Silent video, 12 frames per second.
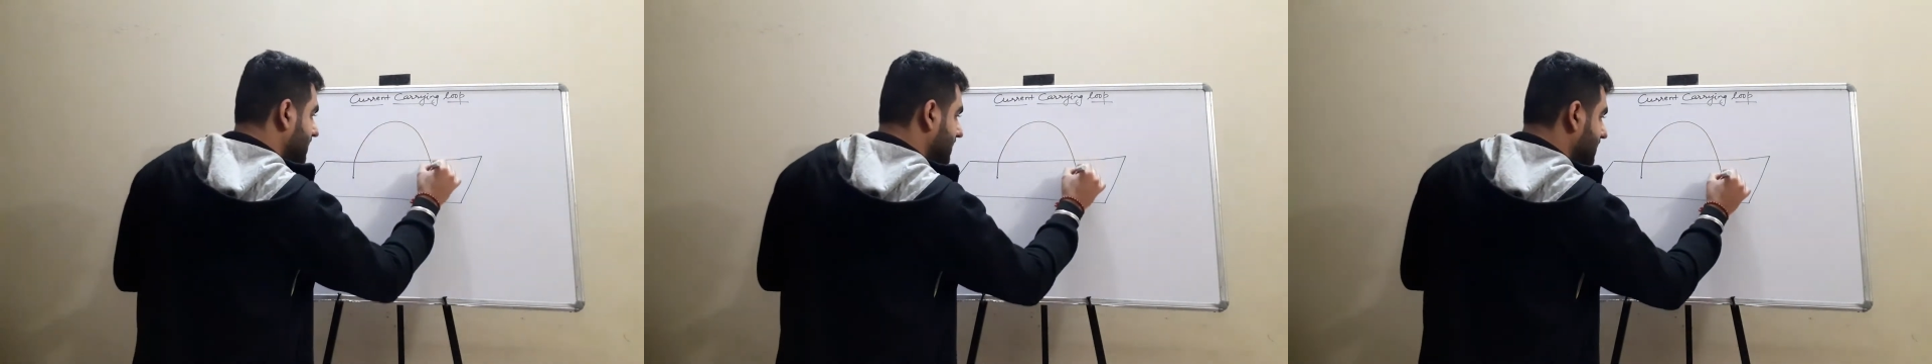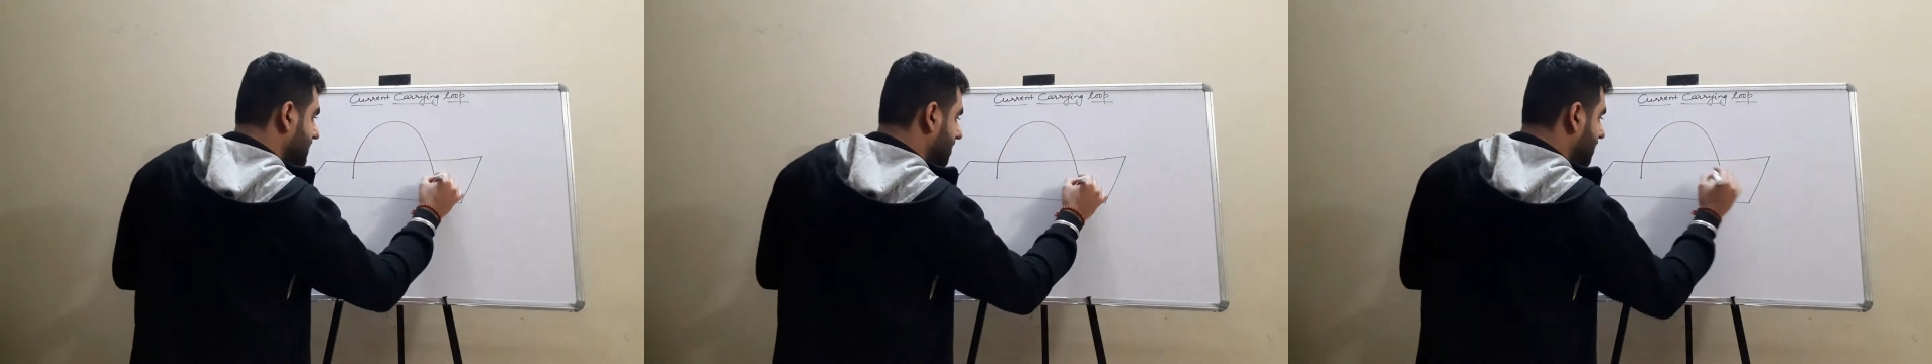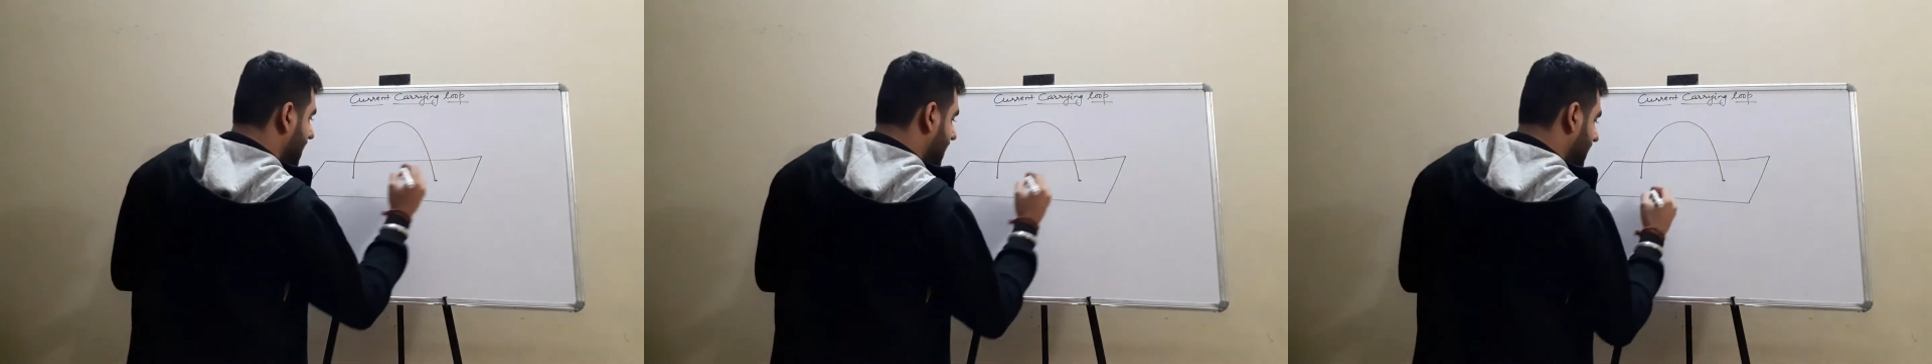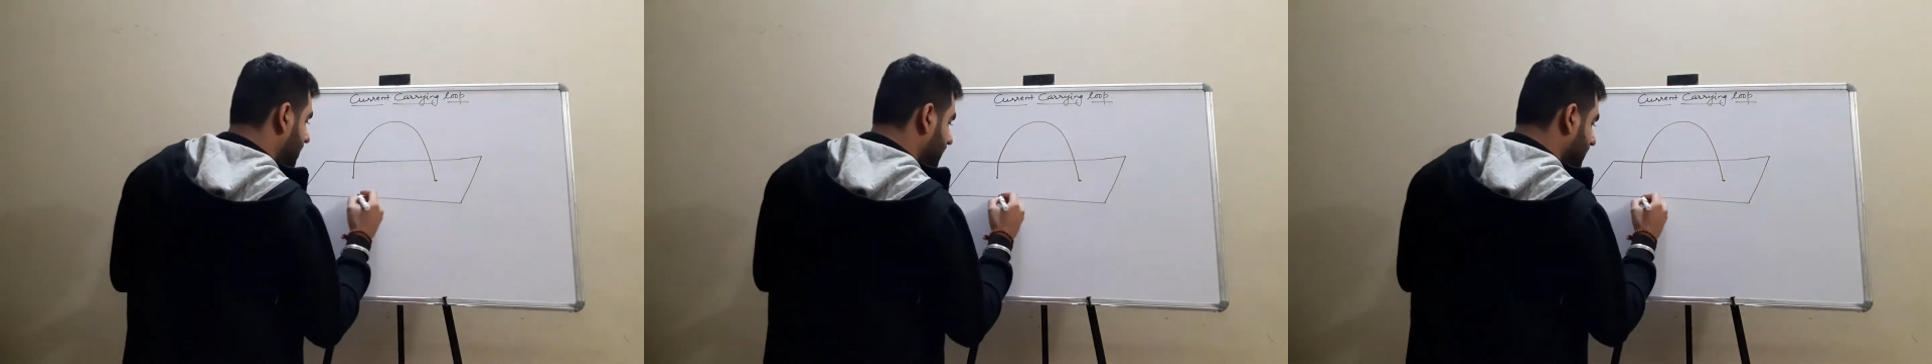This is a
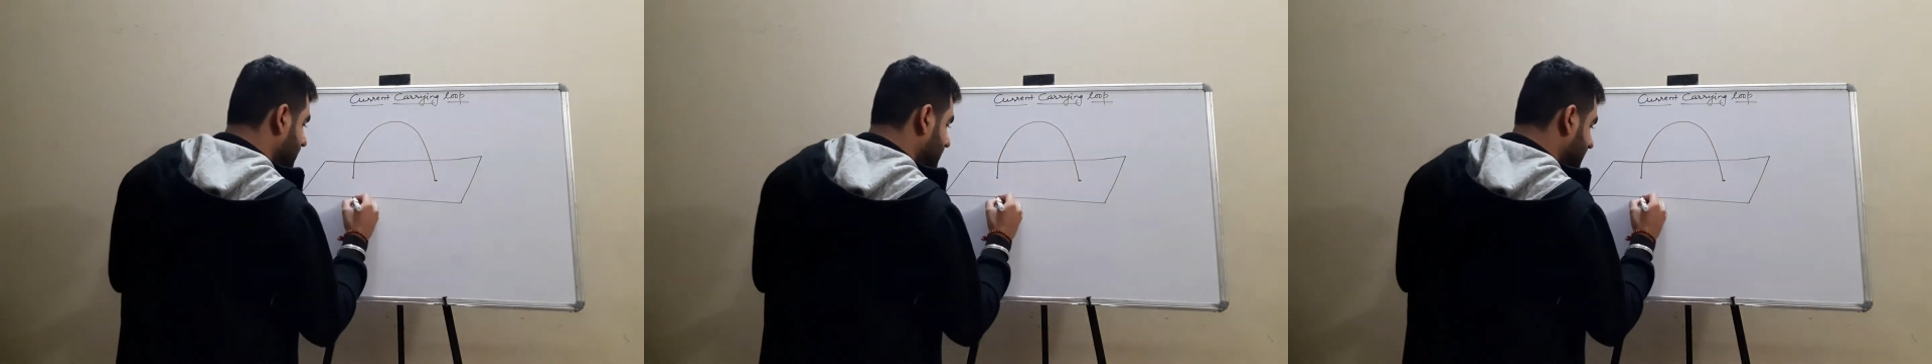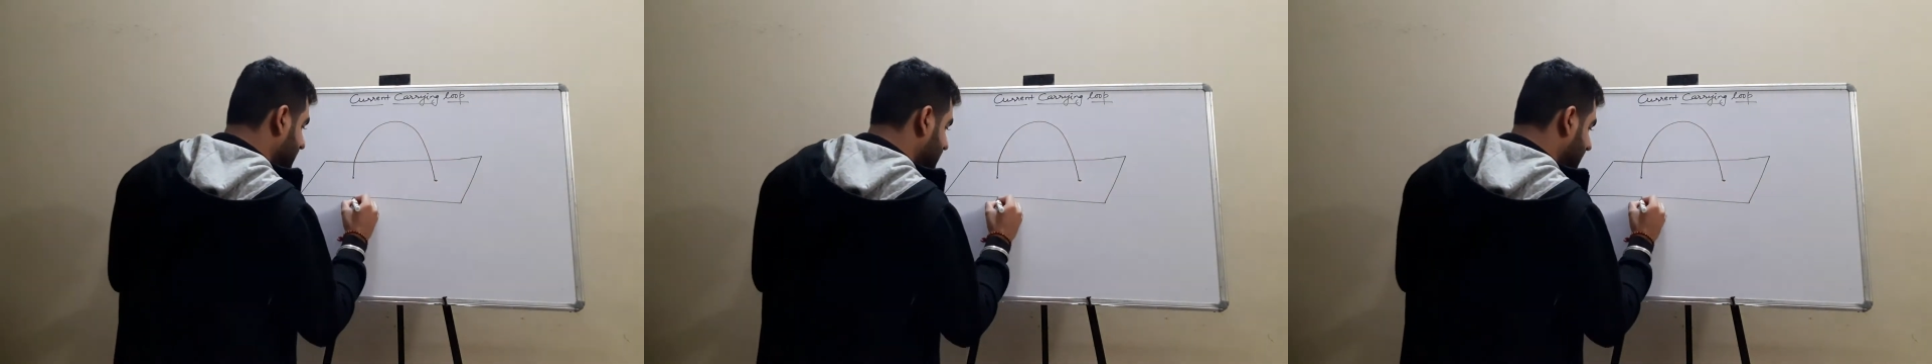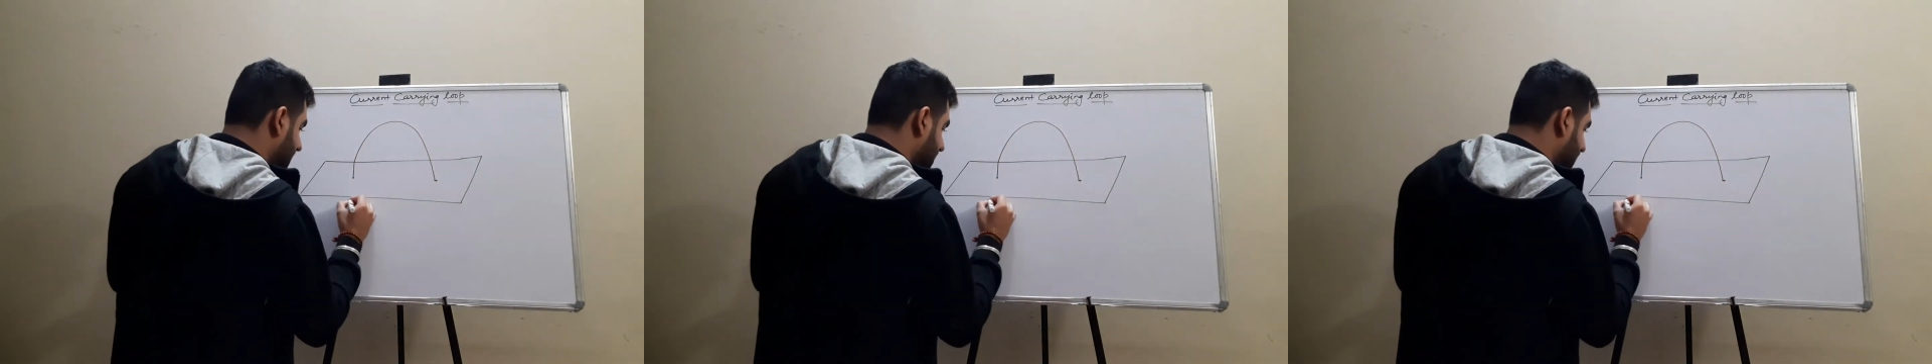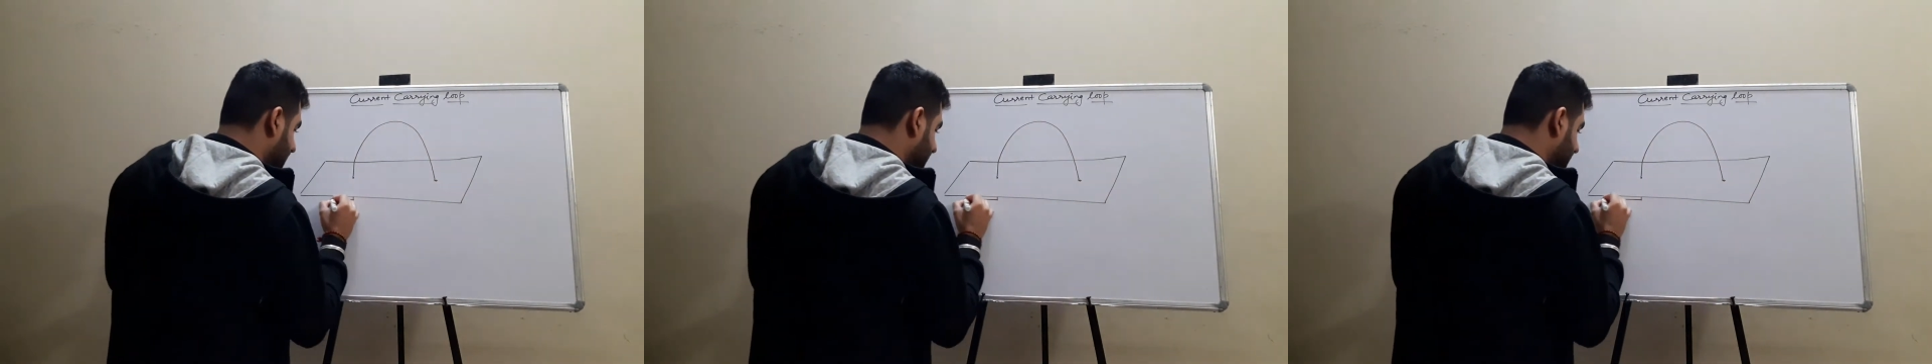wire which is in the shape
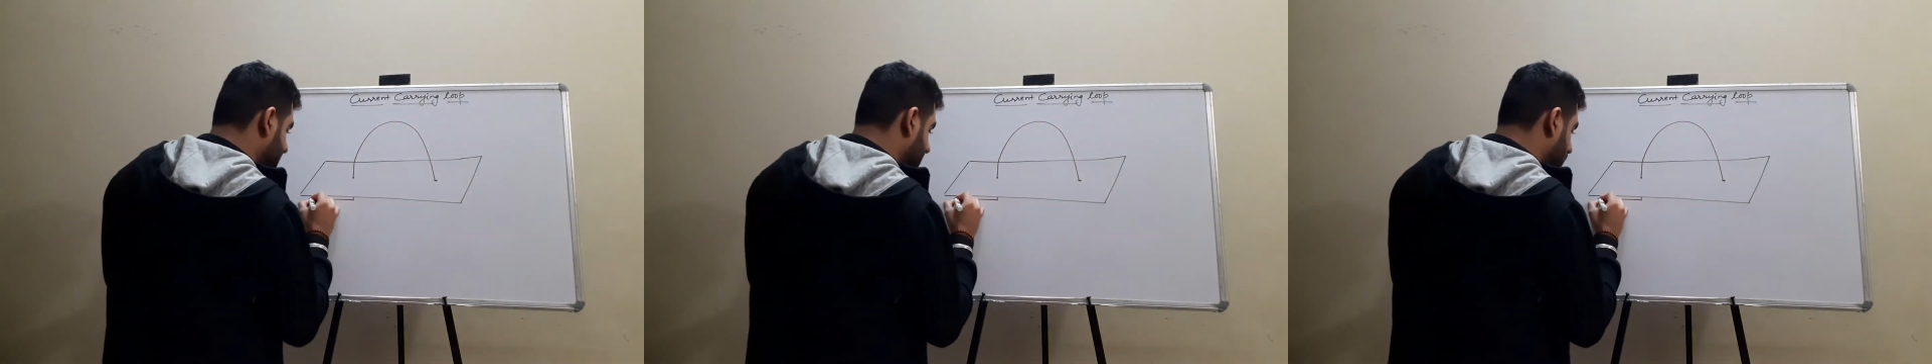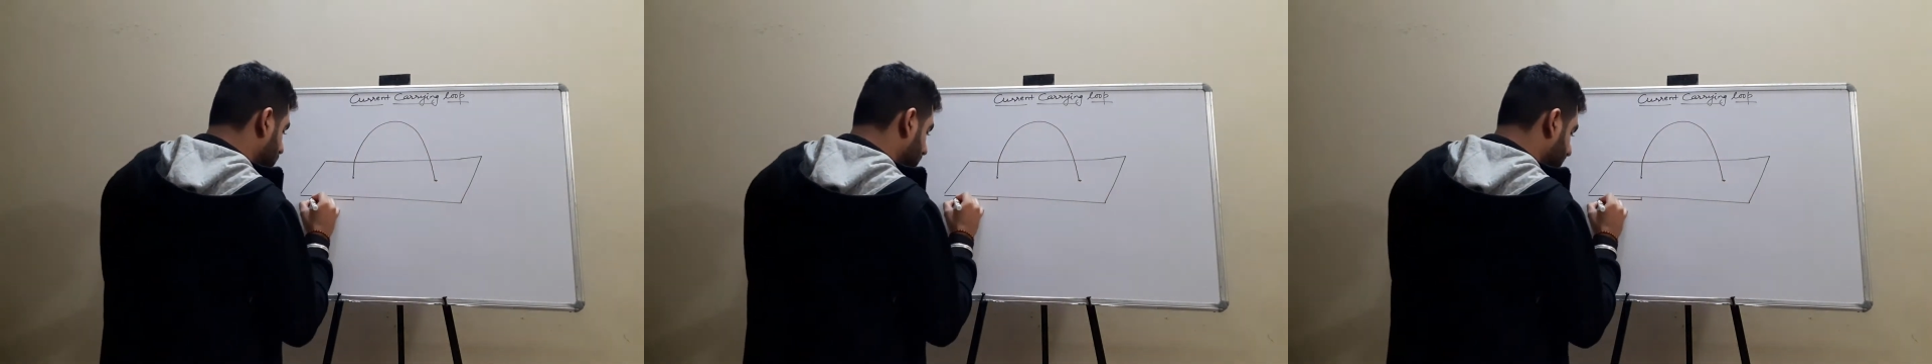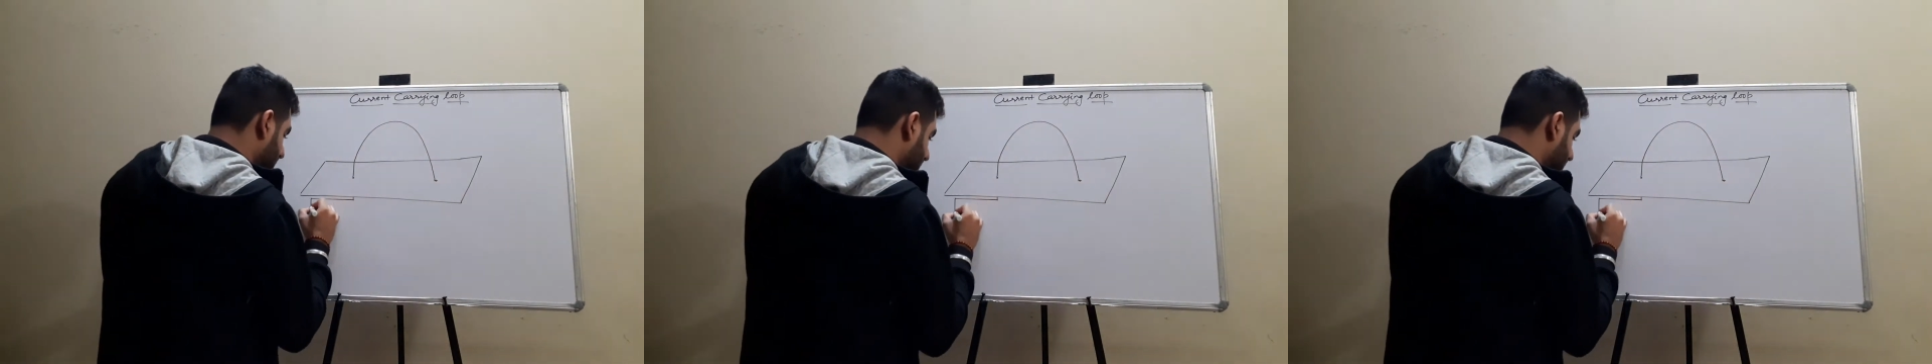of this loop,